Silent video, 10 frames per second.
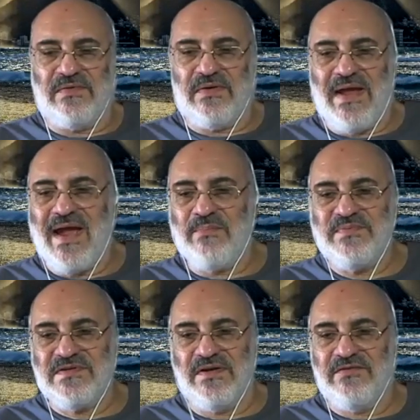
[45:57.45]
apps
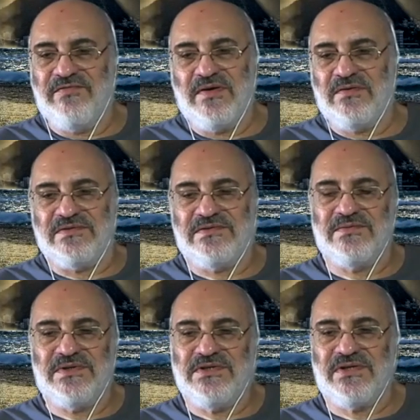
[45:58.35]
on the phones,
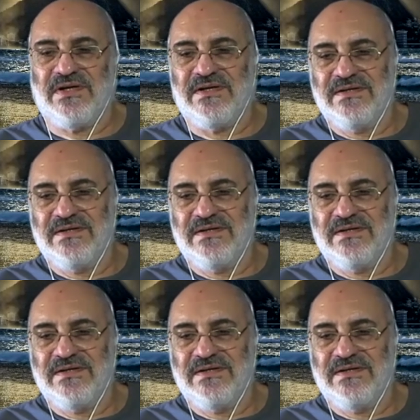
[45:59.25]
which are.